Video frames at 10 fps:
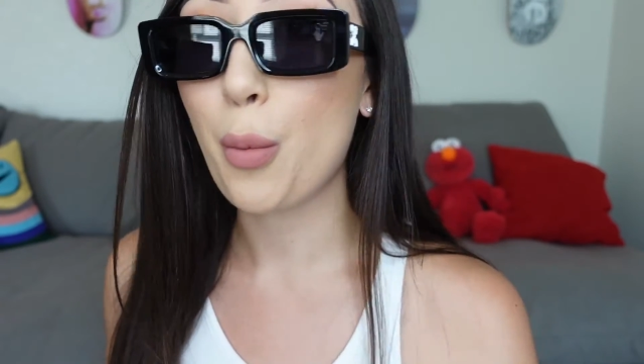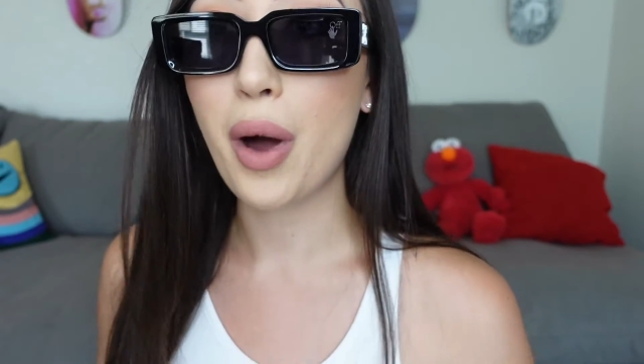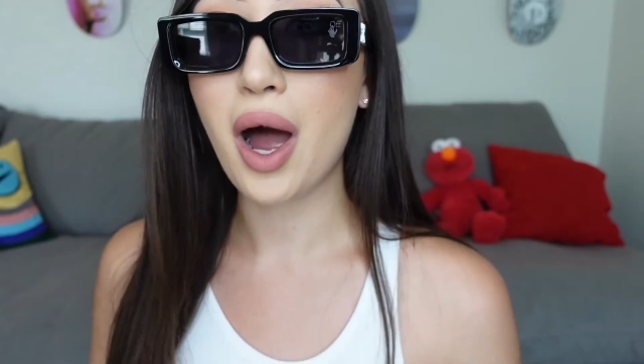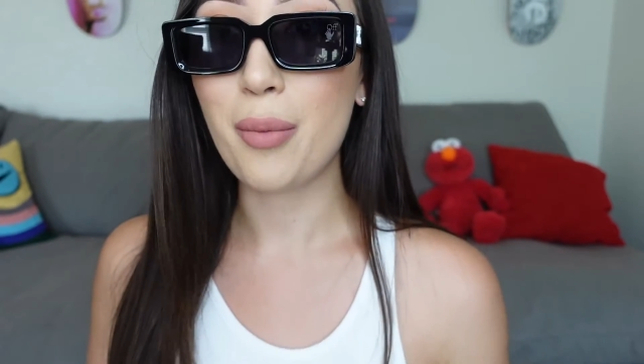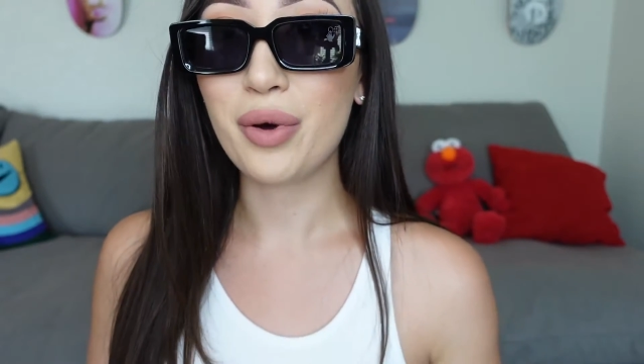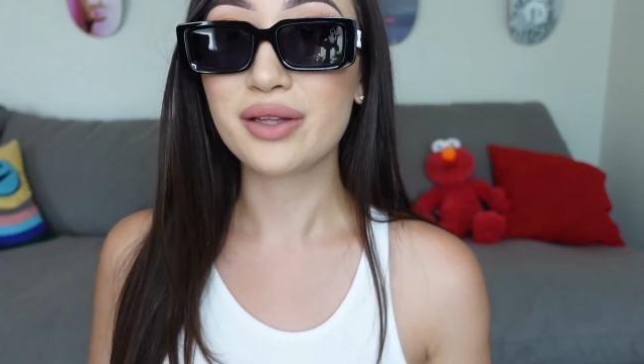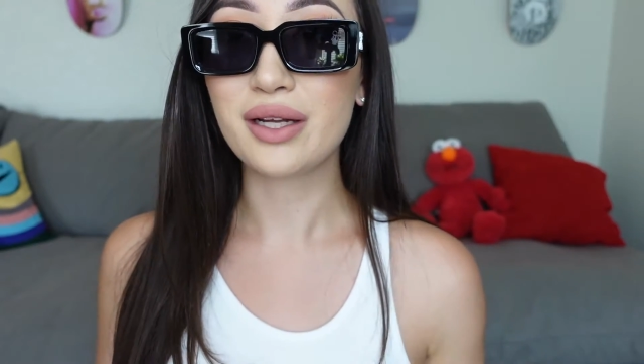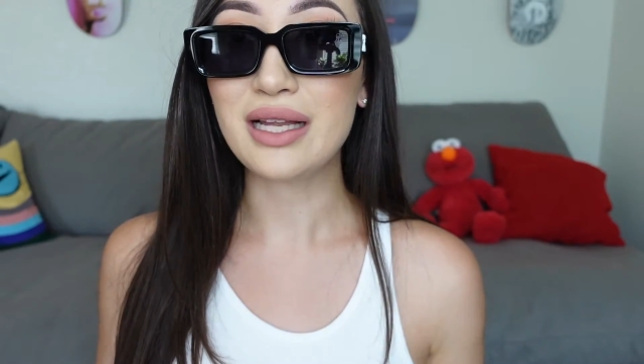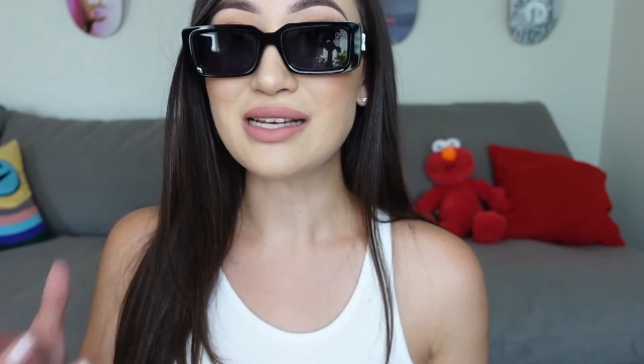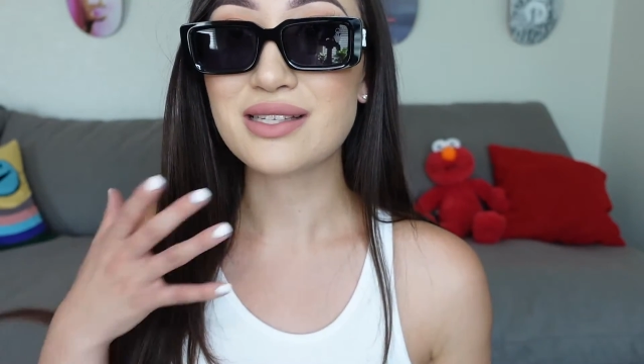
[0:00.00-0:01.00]
pop on the
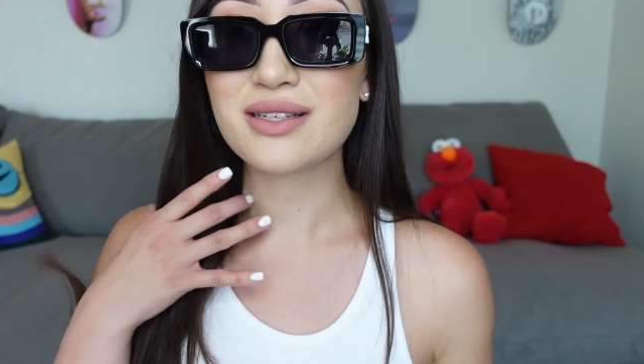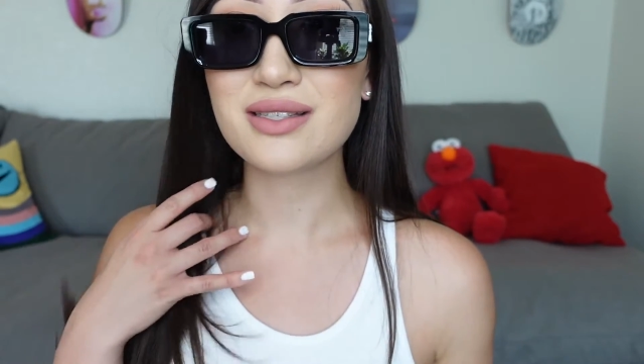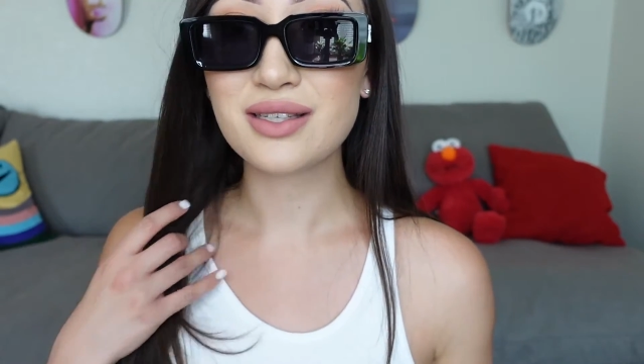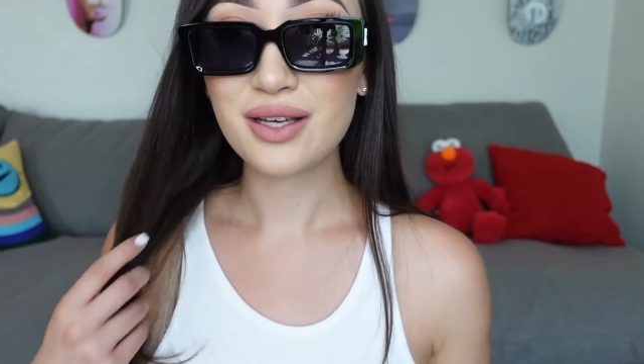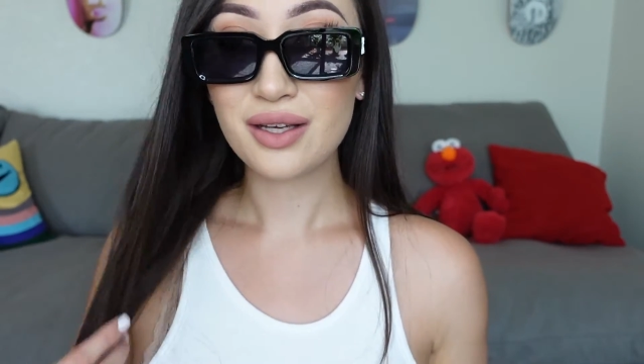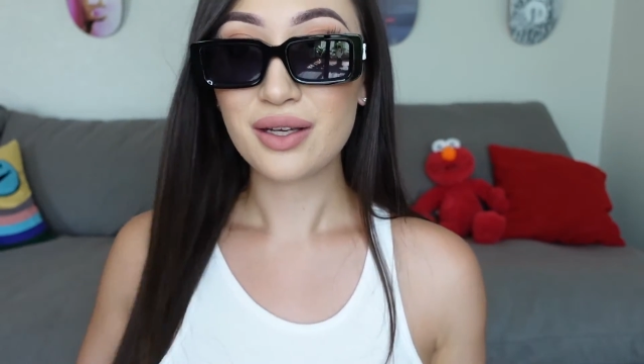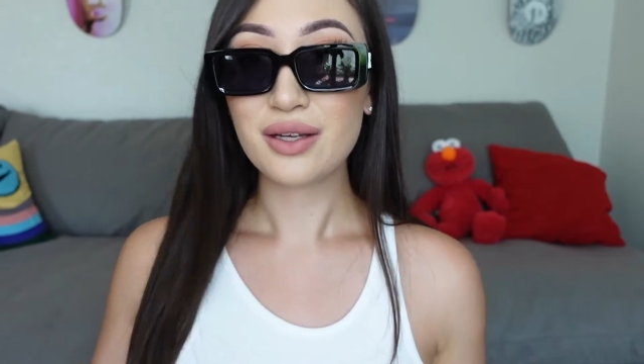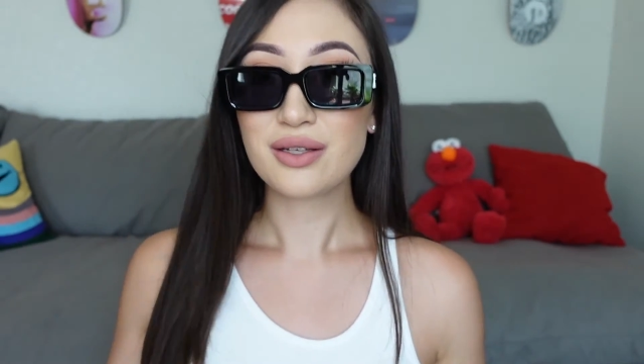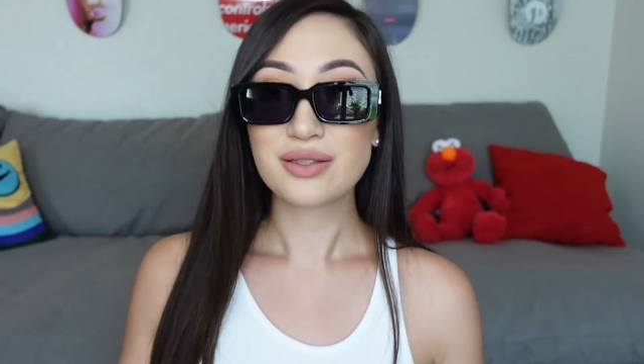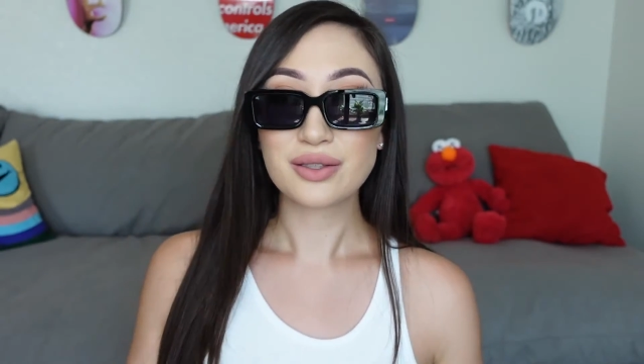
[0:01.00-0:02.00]
glasses.
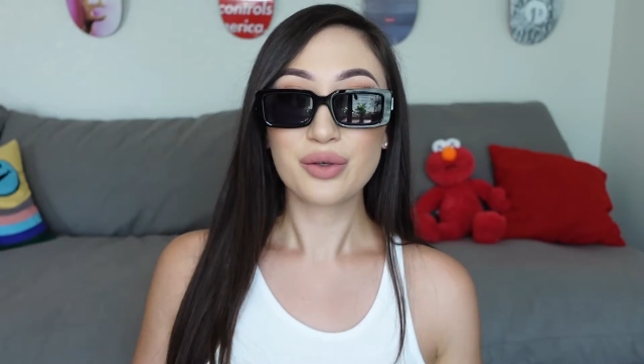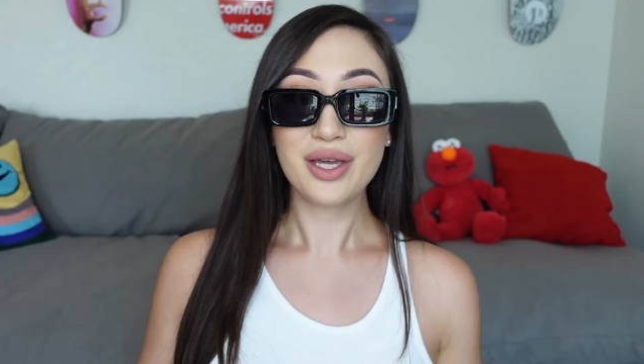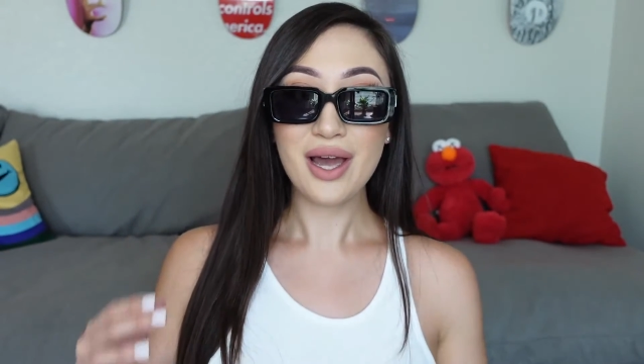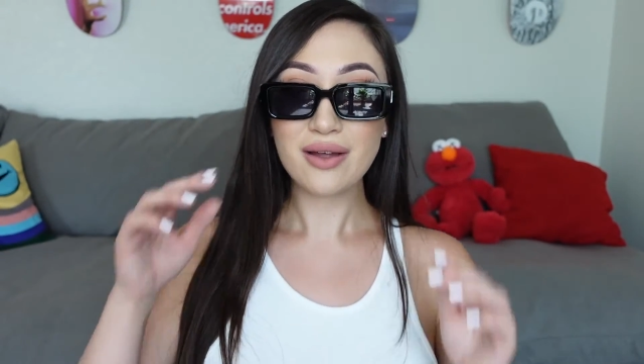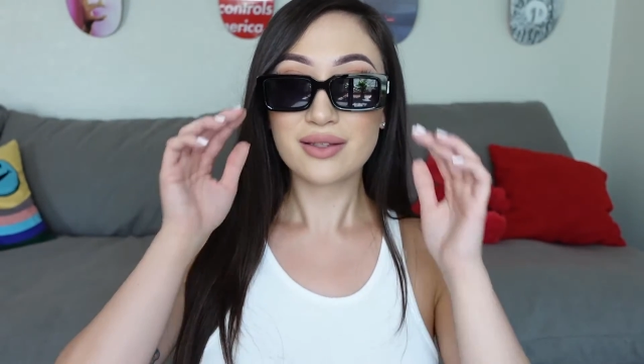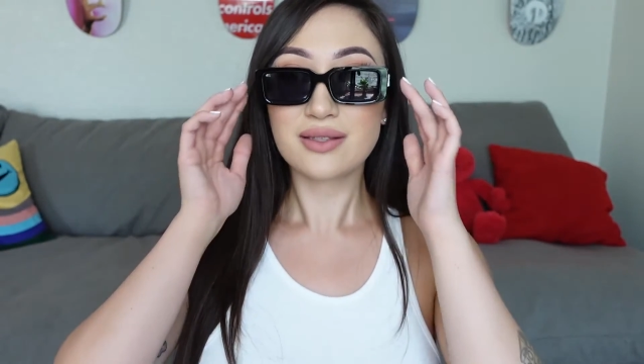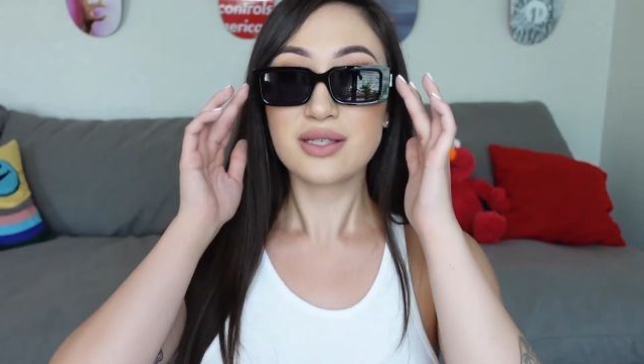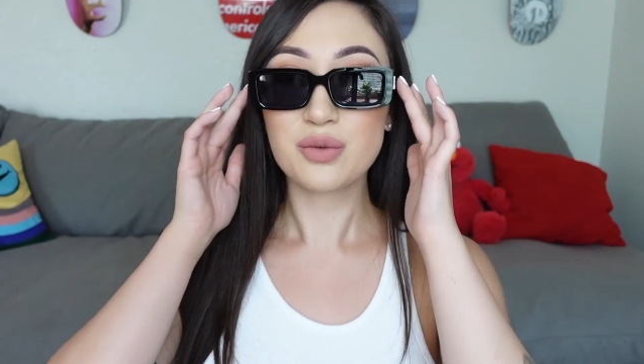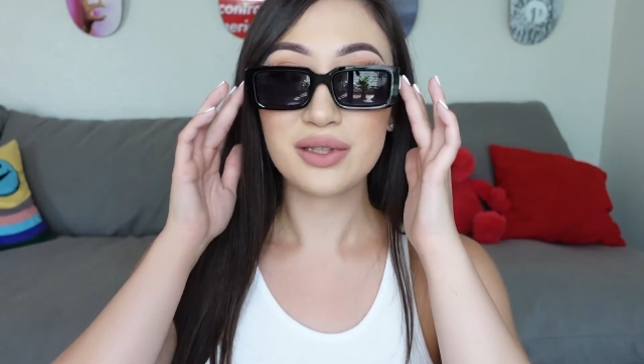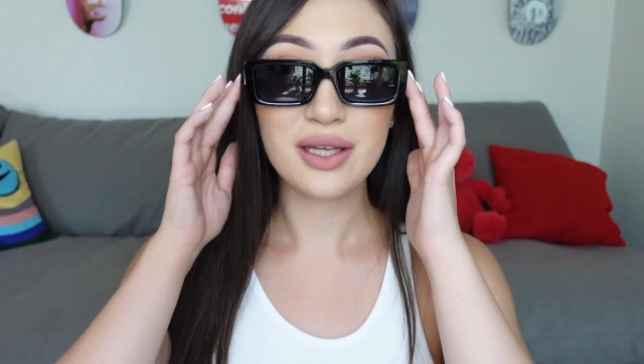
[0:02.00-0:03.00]
So yeah, this
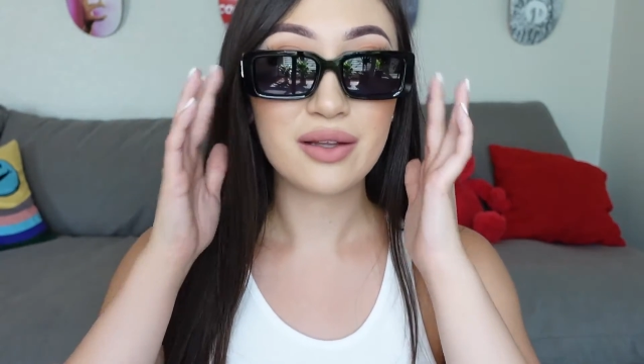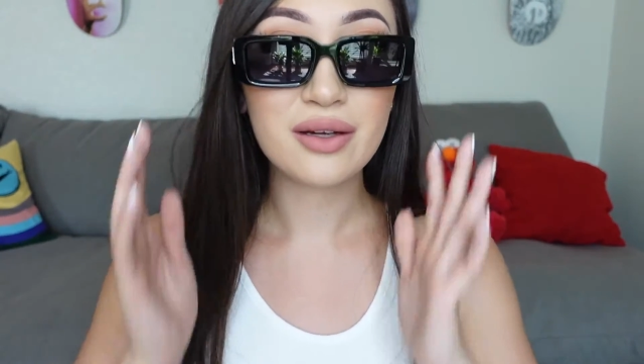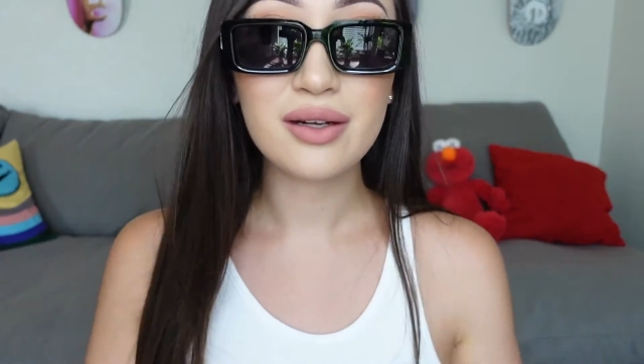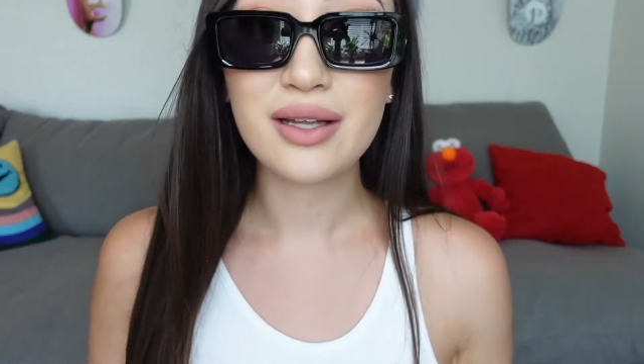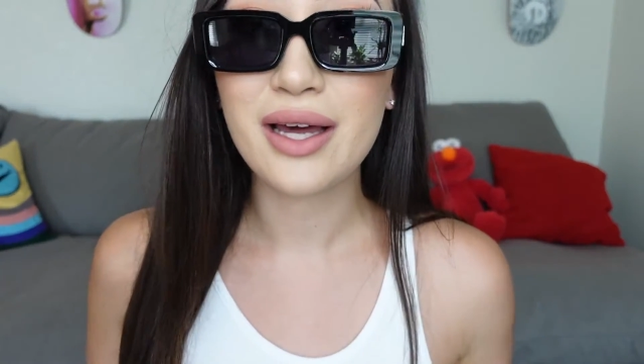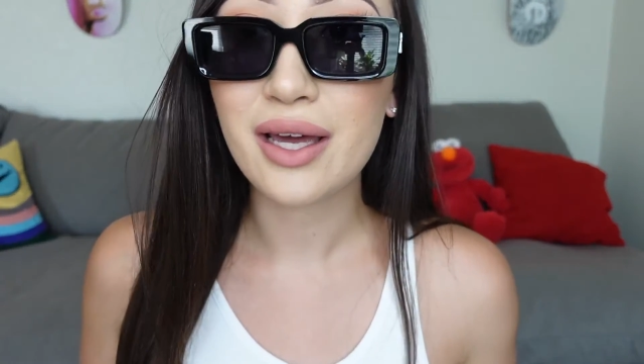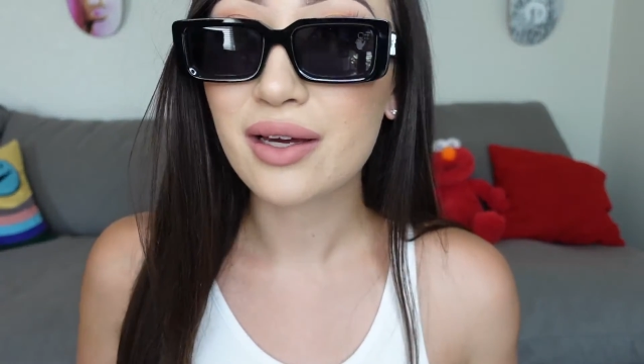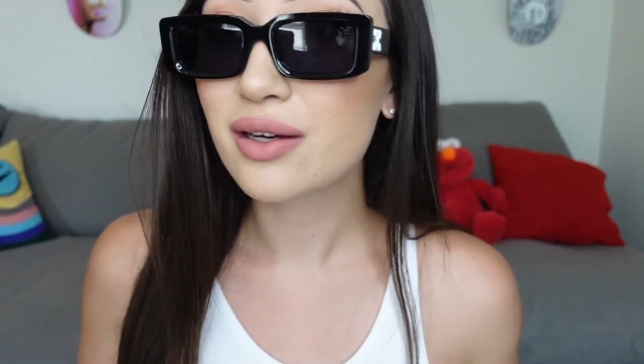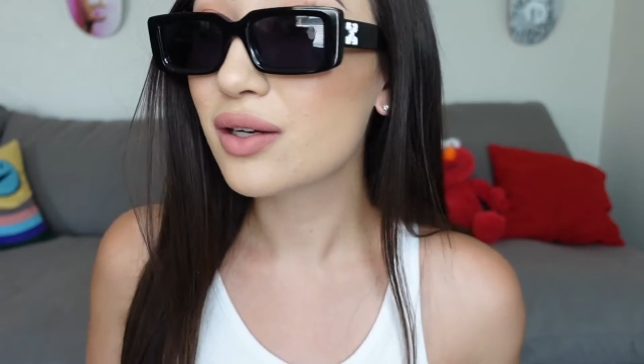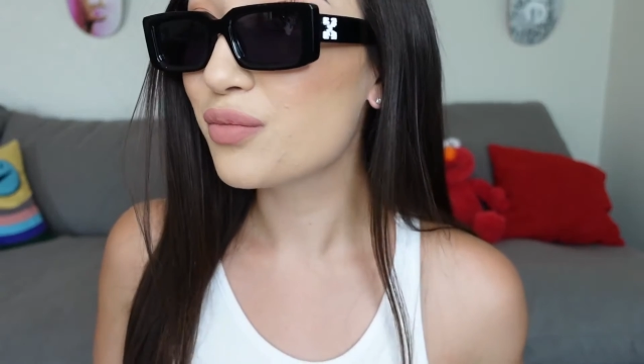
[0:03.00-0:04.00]
is what they look like.